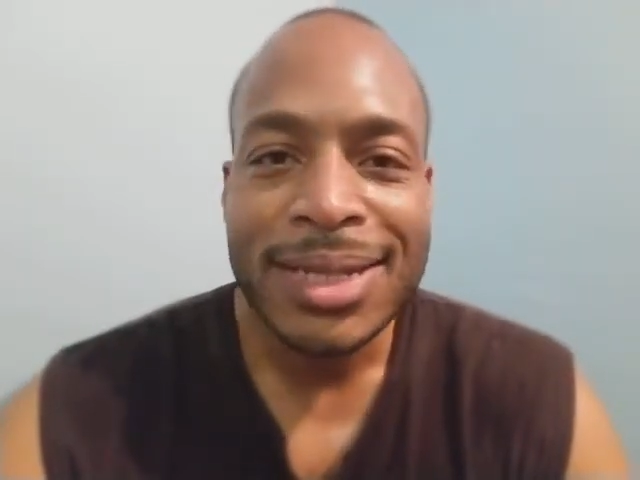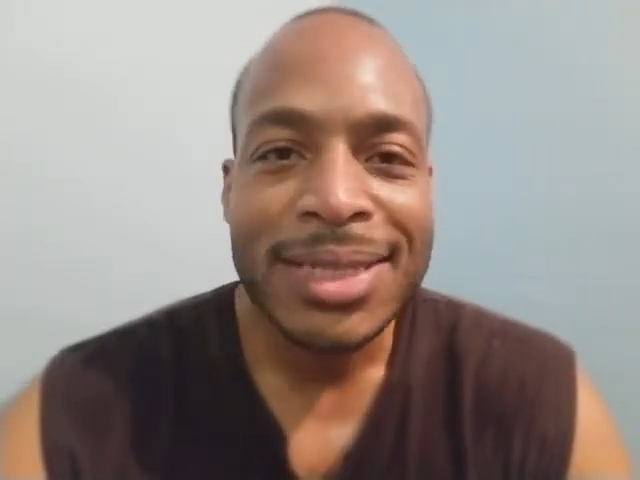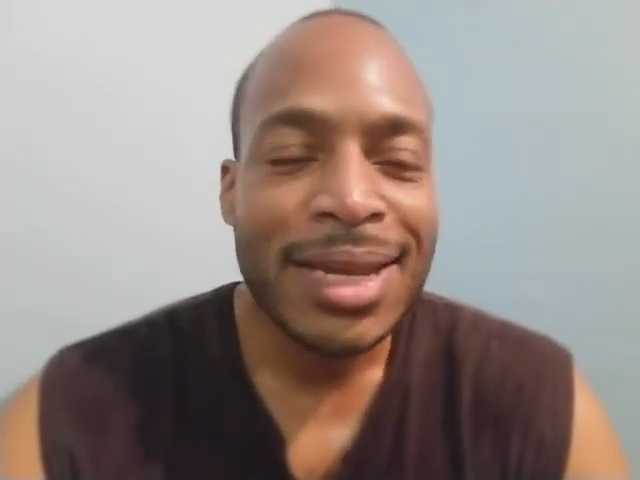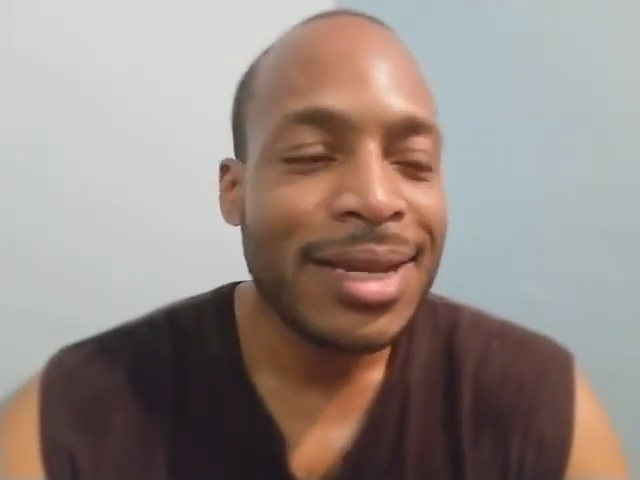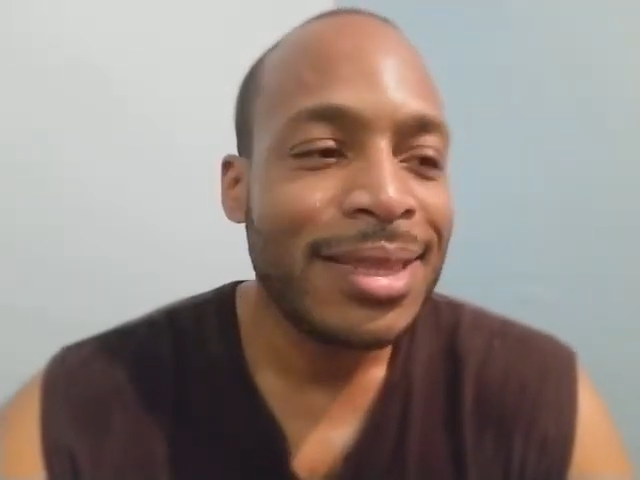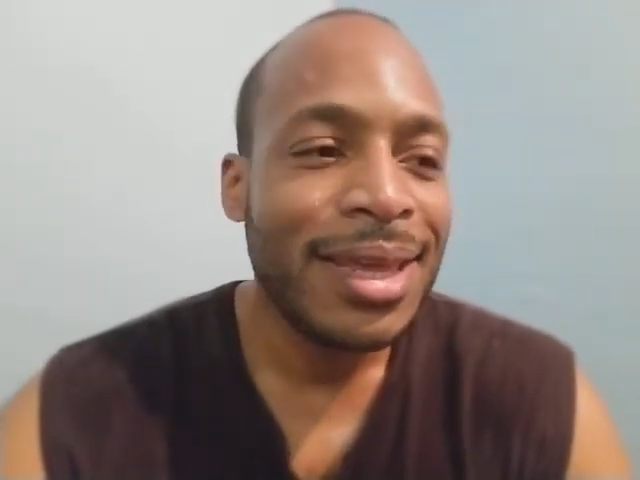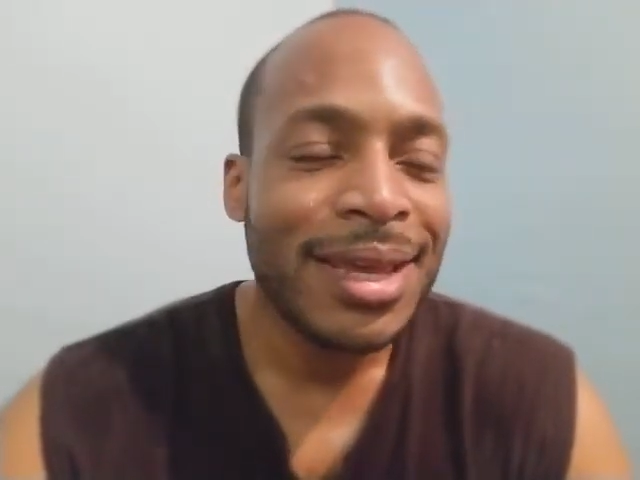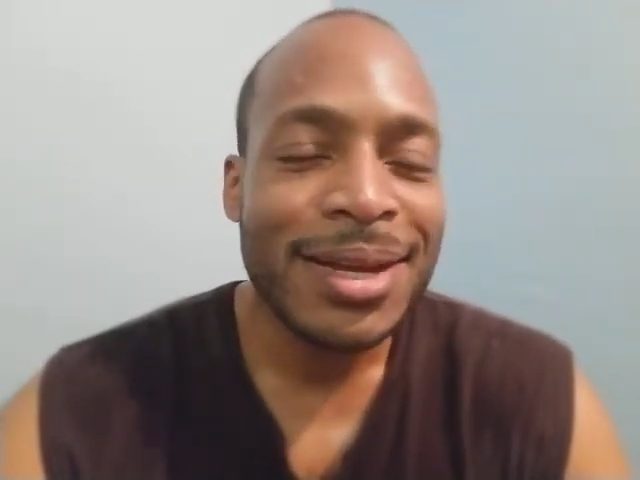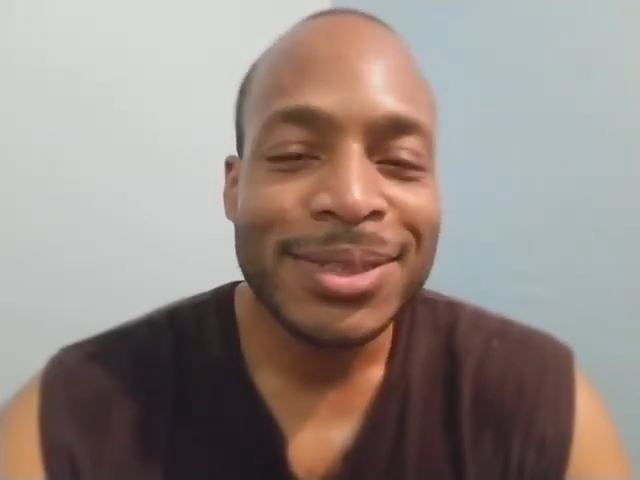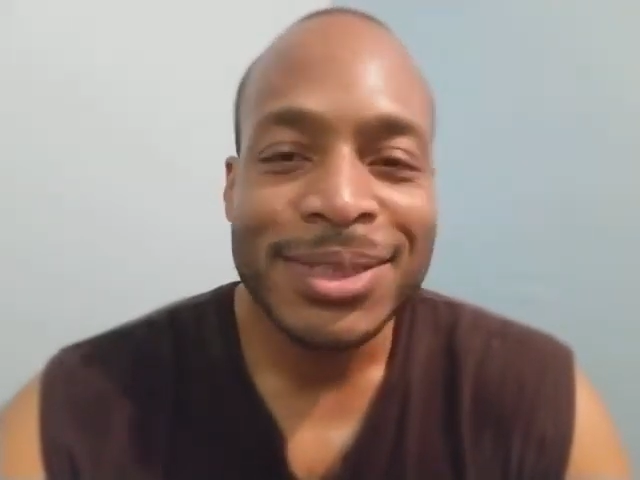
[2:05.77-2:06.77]
it's like anything
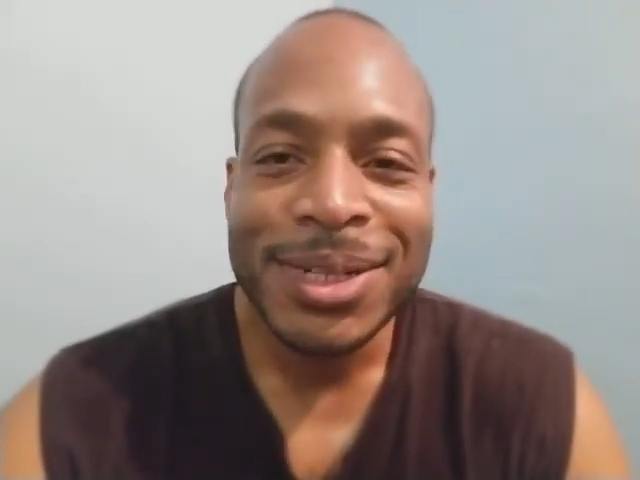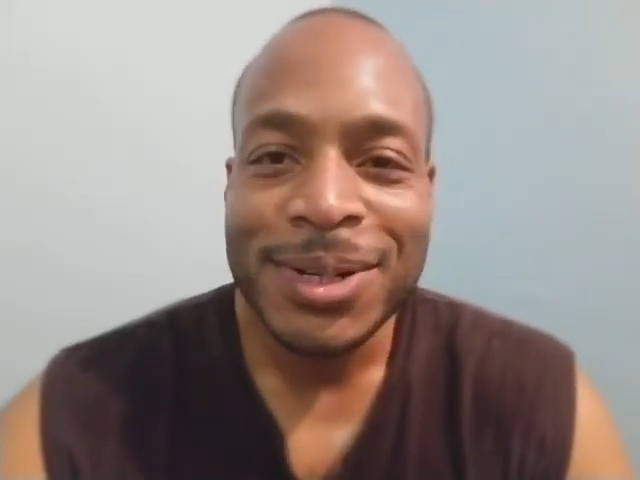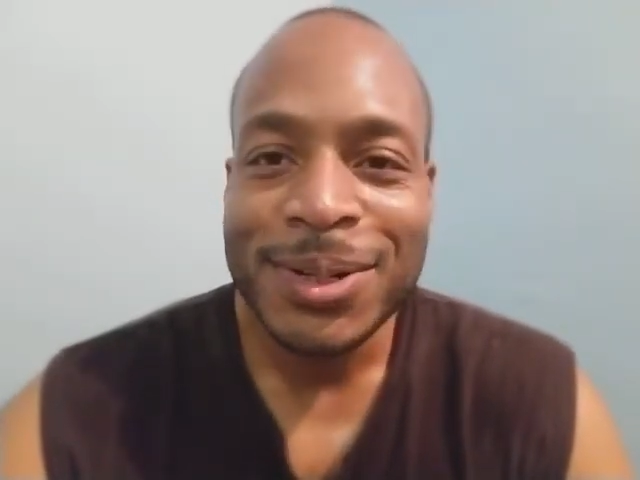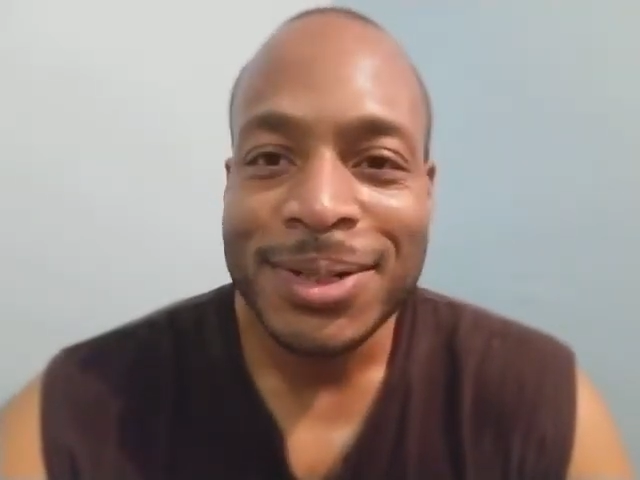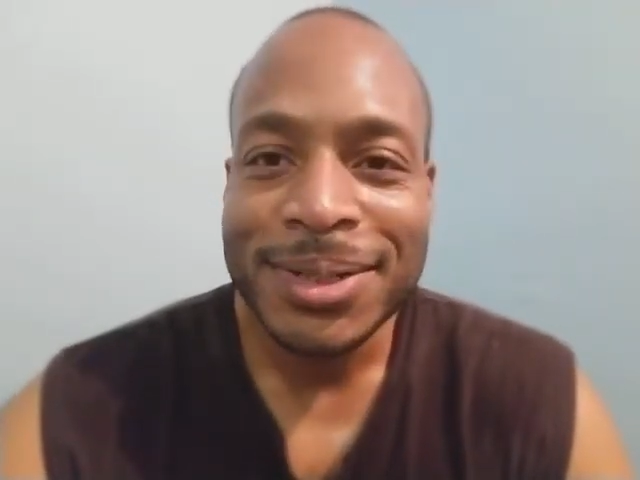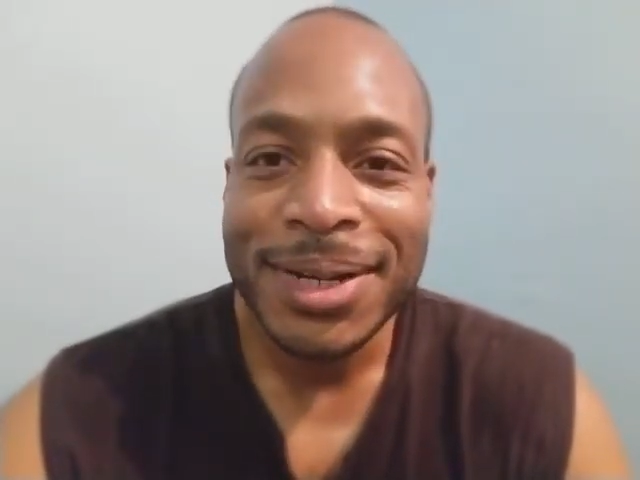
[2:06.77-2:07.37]
else, you know.